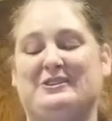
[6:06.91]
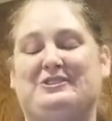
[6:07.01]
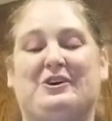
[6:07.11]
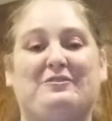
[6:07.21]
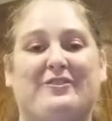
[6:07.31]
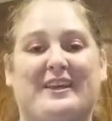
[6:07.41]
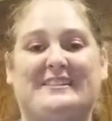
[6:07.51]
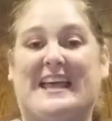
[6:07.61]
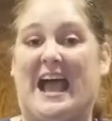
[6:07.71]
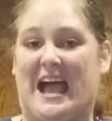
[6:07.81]
Don't
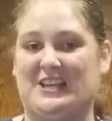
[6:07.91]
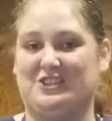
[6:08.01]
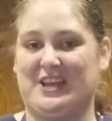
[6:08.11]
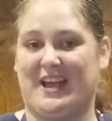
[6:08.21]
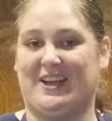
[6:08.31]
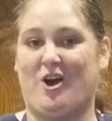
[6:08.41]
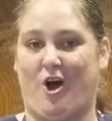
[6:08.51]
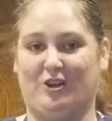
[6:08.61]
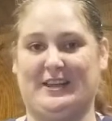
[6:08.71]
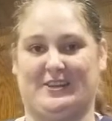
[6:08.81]
forget to hashtag
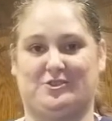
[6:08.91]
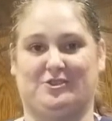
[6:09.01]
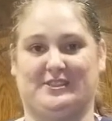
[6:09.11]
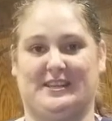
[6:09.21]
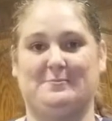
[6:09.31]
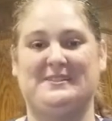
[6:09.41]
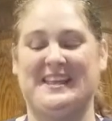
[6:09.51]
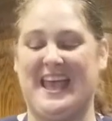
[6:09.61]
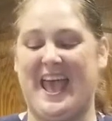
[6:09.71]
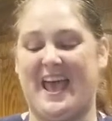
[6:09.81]
AllNaturalDips.
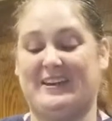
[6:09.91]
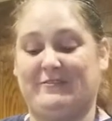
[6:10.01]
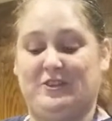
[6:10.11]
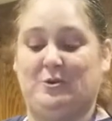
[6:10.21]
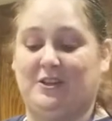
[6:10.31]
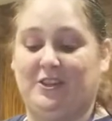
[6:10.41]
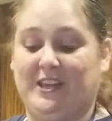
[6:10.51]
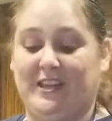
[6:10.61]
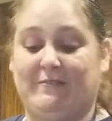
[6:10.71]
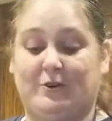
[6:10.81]
And if you are
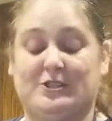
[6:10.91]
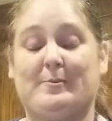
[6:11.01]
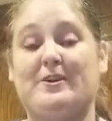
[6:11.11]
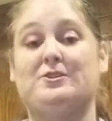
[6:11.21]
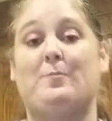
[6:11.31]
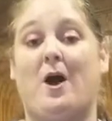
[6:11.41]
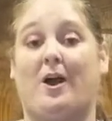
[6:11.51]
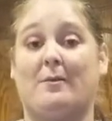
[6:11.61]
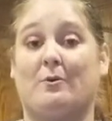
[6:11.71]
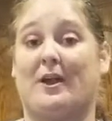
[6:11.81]
looking for spinach
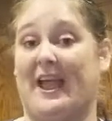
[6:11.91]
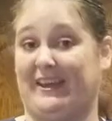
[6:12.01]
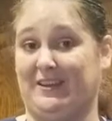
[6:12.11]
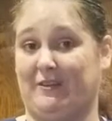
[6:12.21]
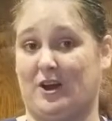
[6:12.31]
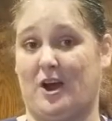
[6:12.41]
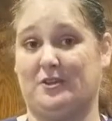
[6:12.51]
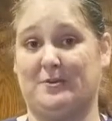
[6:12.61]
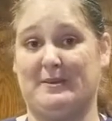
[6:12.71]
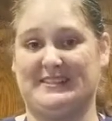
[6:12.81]
parm or any of our
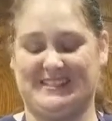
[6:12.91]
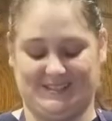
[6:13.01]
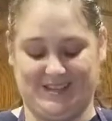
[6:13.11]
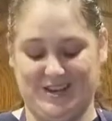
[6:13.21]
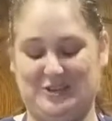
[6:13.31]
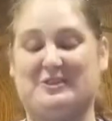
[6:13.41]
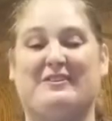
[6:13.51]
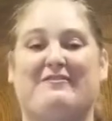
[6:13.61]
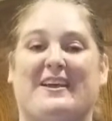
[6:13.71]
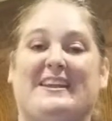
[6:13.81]
other mixes, you
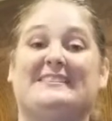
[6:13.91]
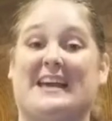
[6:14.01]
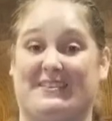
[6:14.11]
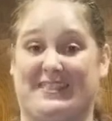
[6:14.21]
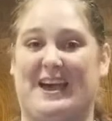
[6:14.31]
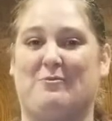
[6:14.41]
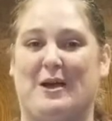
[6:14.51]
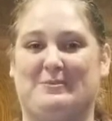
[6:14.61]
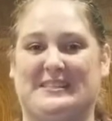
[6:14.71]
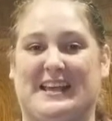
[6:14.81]
can find us at that
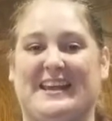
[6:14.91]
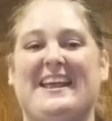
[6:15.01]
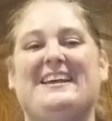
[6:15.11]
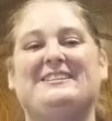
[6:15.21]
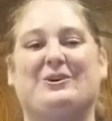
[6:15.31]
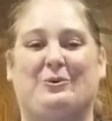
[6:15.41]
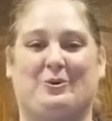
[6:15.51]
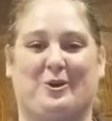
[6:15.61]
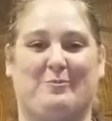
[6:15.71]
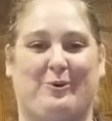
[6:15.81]
website to
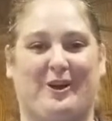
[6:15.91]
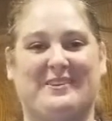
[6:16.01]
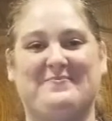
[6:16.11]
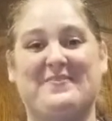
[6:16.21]
order more.